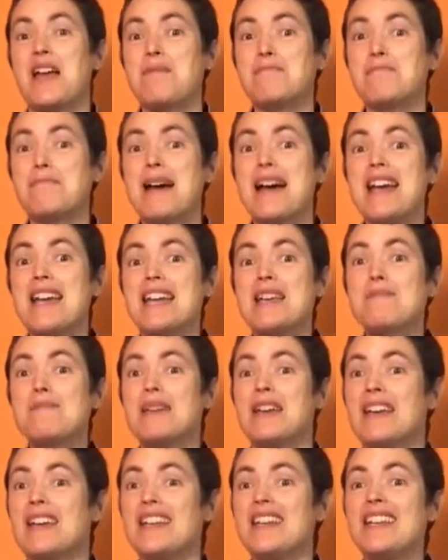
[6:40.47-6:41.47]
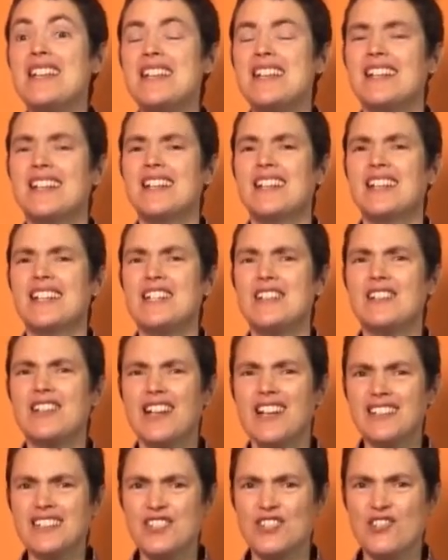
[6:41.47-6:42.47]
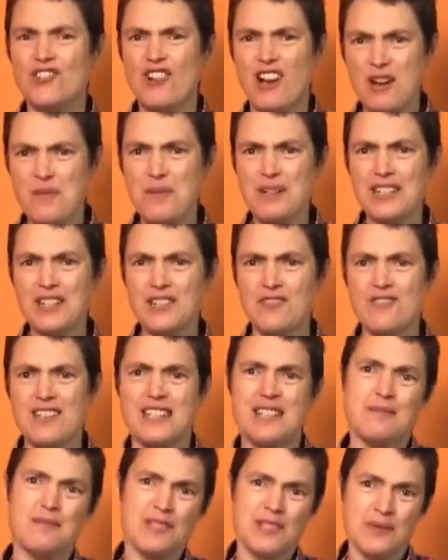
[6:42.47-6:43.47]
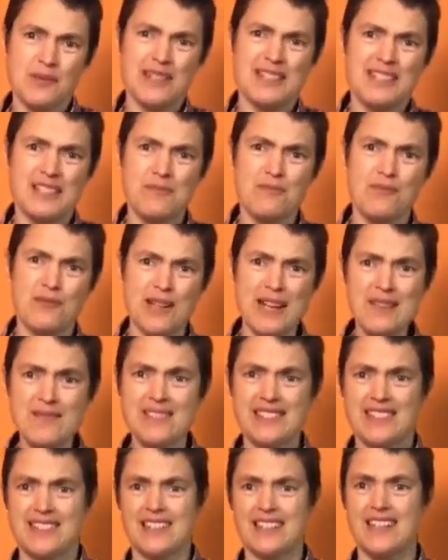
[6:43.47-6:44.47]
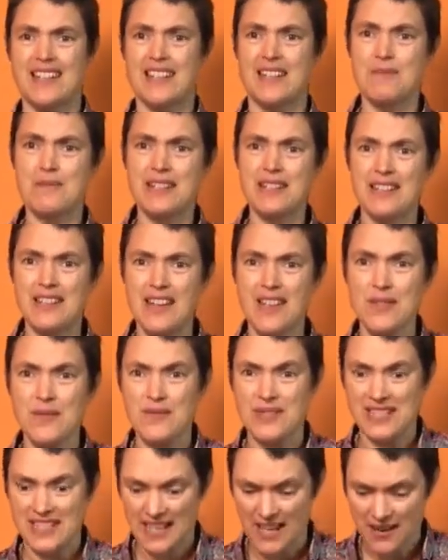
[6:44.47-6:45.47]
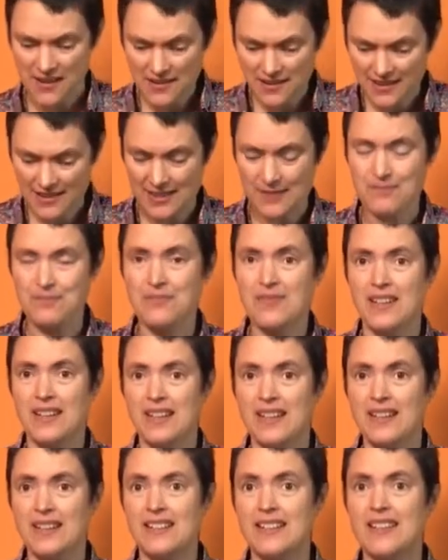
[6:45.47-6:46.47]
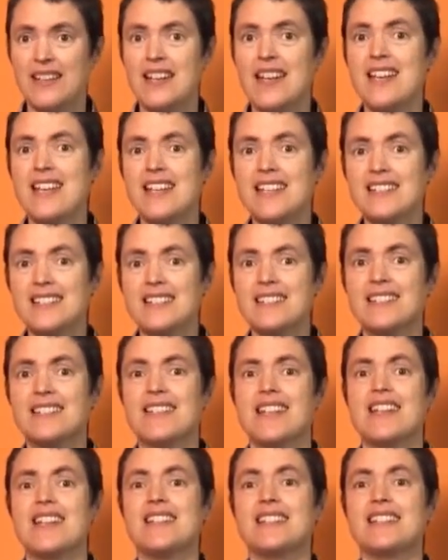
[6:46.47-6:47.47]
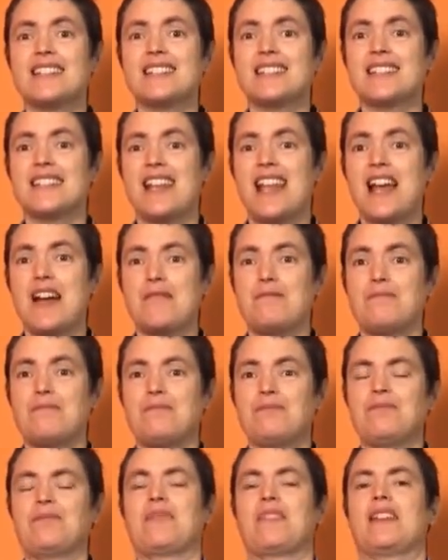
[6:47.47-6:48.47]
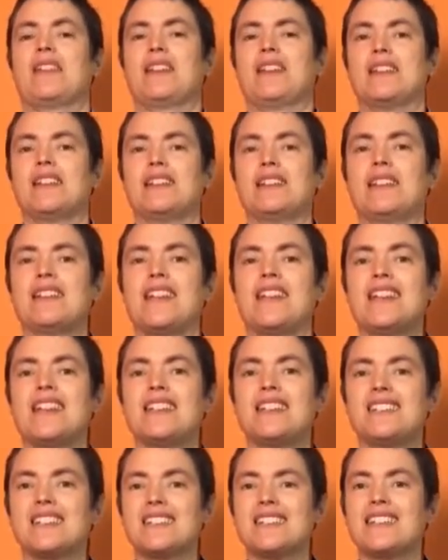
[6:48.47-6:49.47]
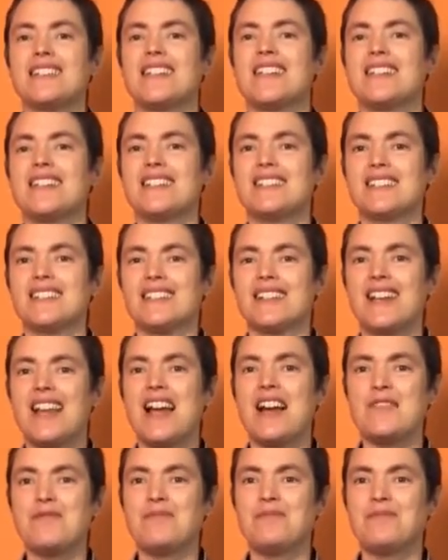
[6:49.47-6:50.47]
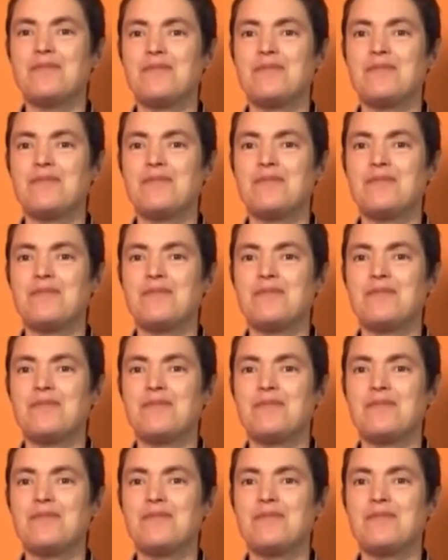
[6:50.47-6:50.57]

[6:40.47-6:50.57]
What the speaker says: Maybe you'd like to try one of the rhythms that we did previously in one of the other videos. Knees, knees, clap. Knees, knees, clap.